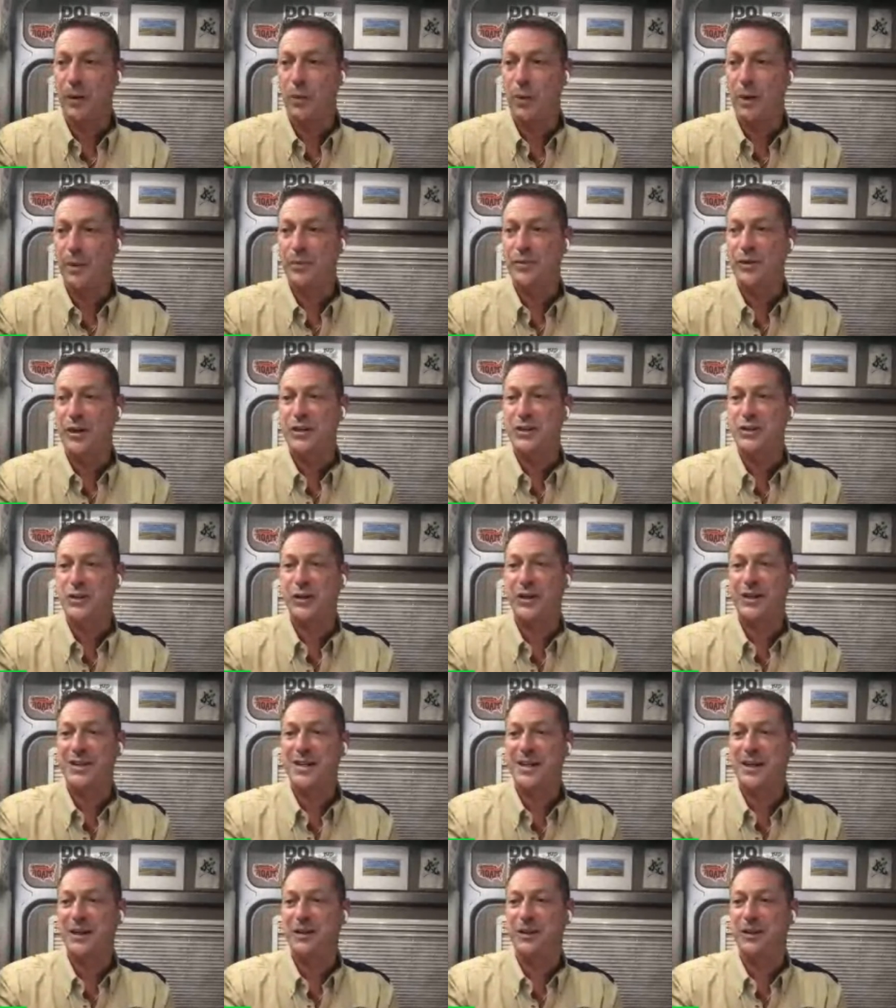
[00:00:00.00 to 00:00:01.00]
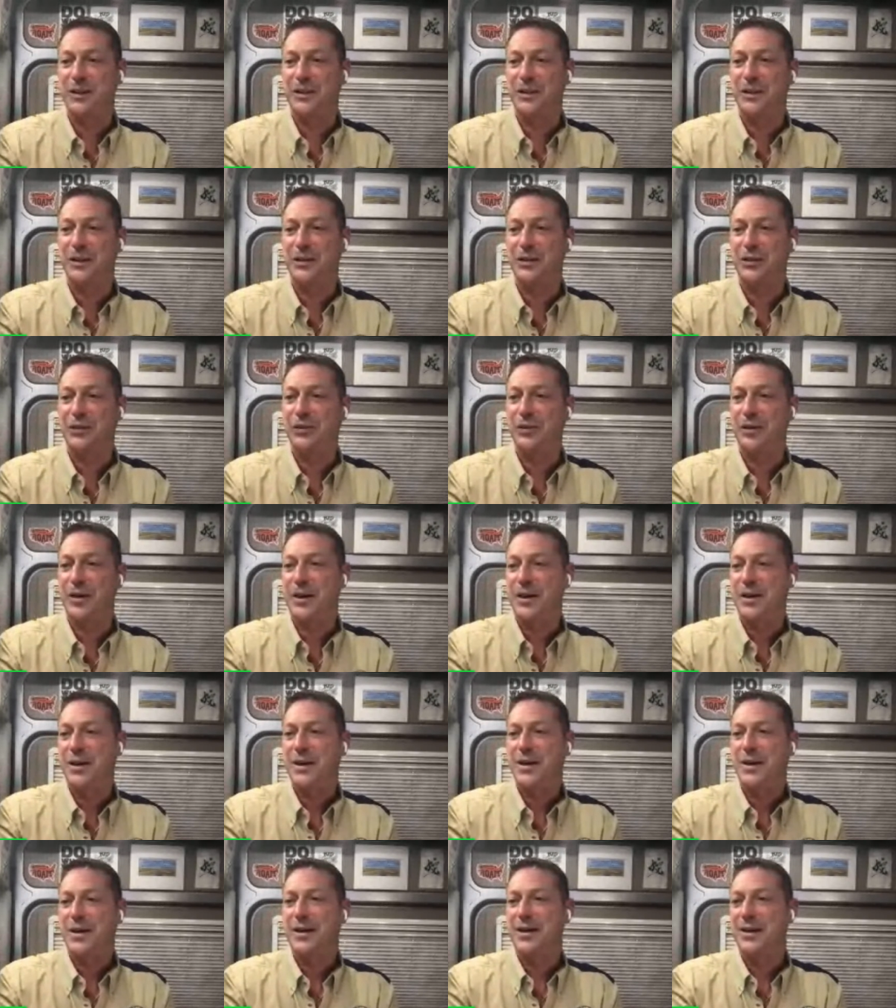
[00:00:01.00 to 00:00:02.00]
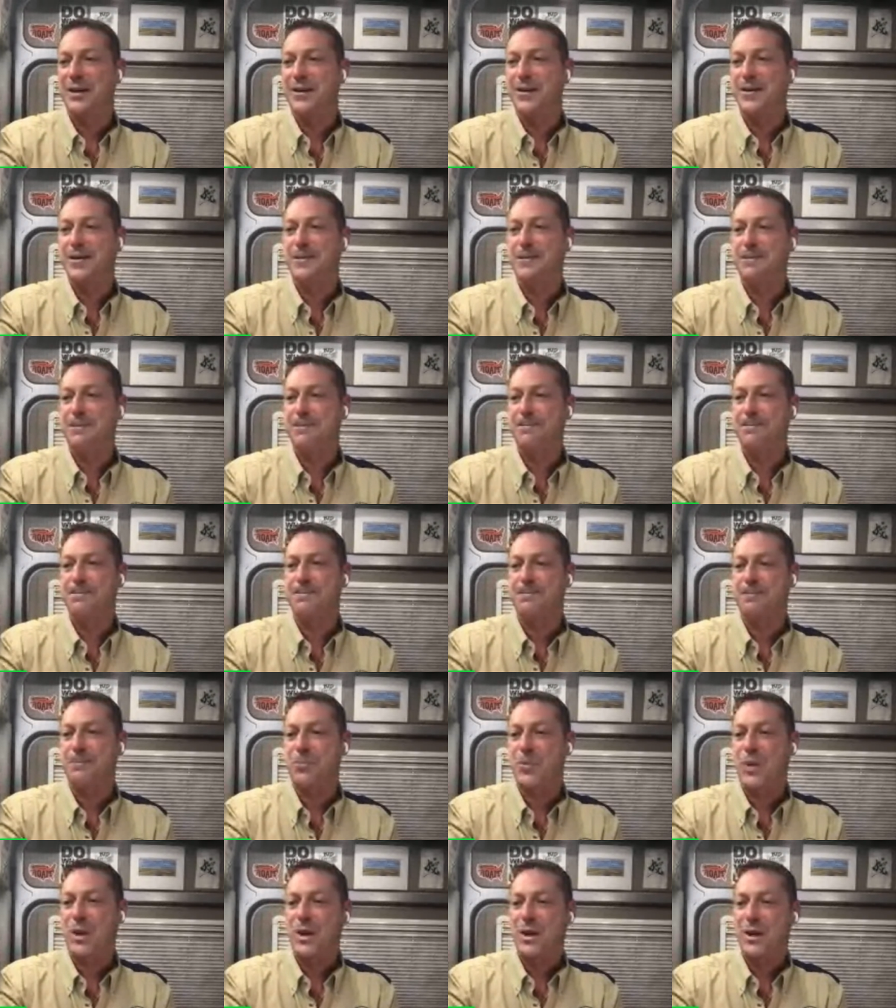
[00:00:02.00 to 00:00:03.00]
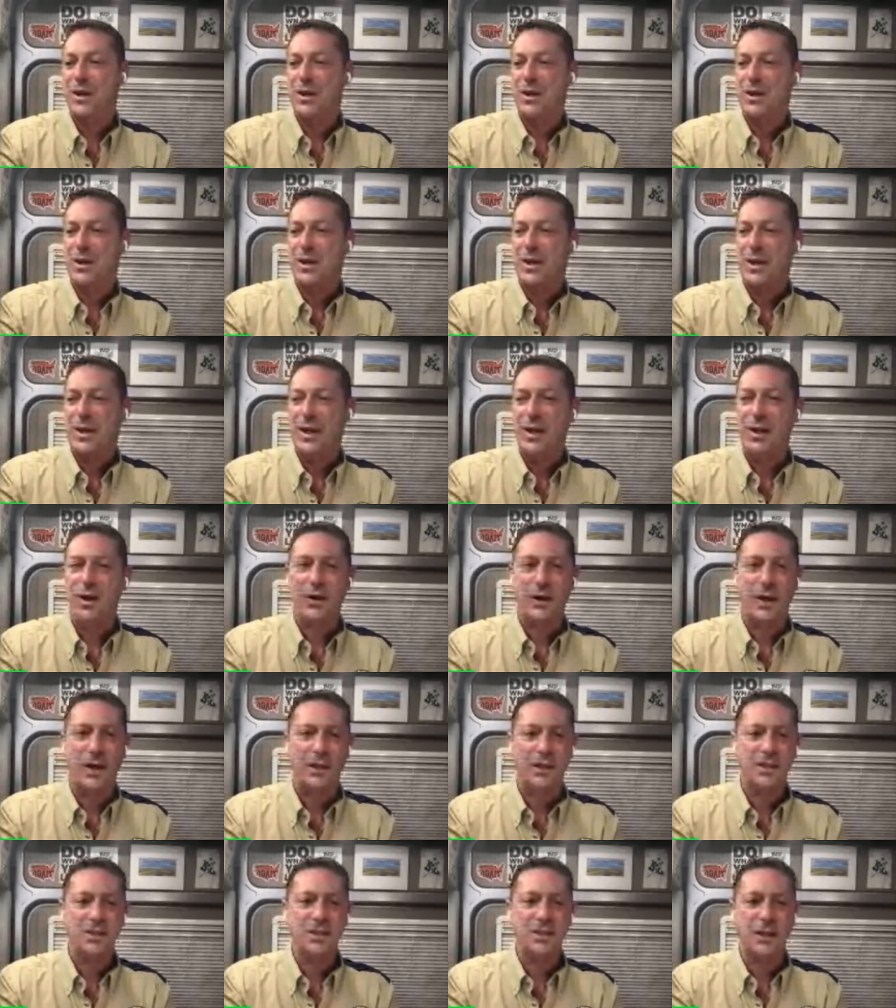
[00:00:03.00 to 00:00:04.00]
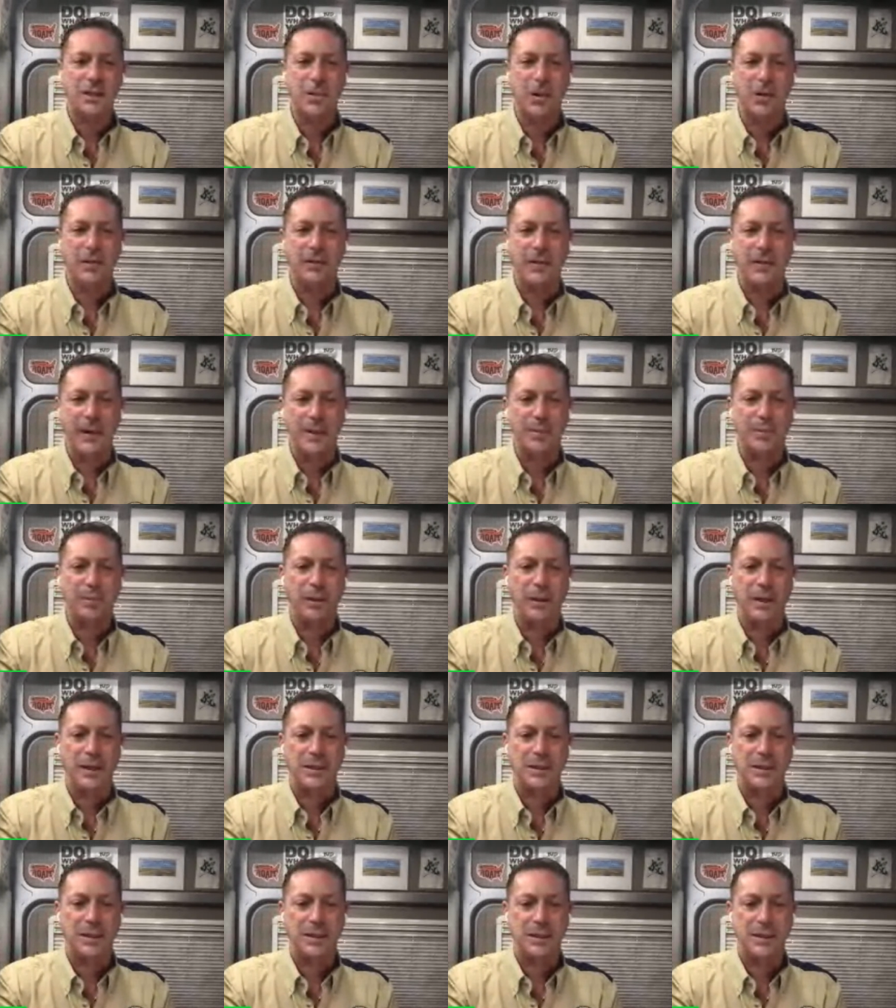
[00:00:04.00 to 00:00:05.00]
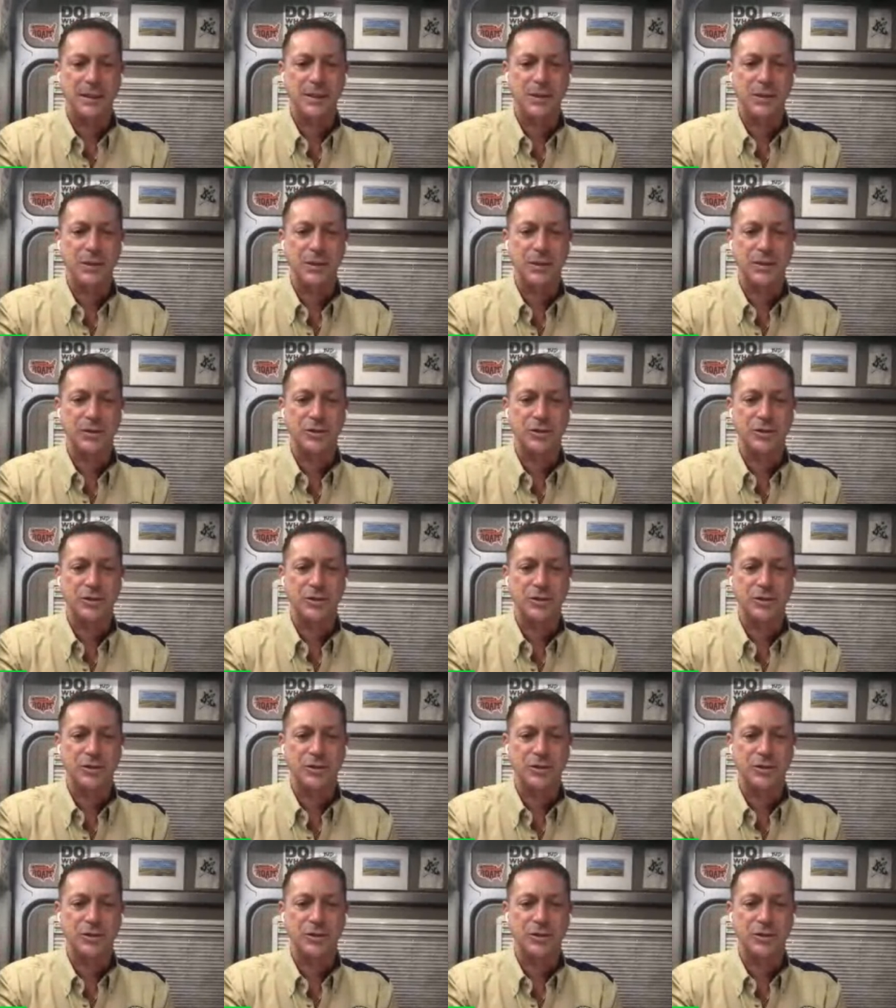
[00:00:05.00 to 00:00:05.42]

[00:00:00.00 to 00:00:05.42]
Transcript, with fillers: on my website so you can take a look at these. Um, okay, let's talk about van plays, because this